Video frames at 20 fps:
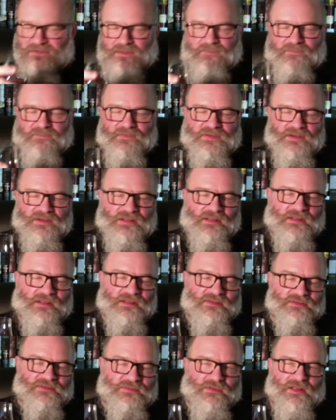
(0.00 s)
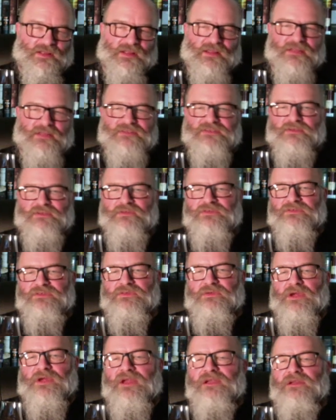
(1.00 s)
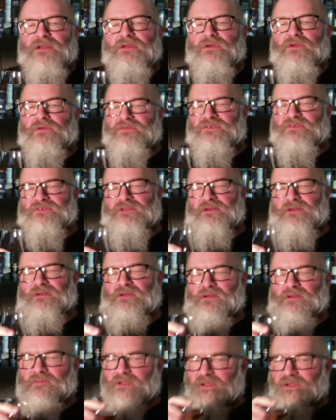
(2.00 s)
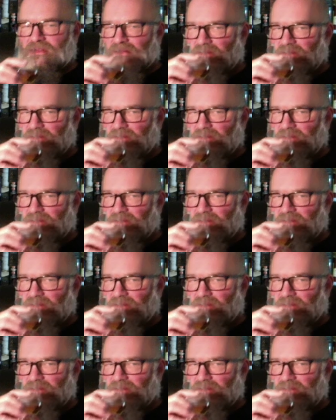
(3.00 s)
vanilla as well as those grainy notes that are coming in.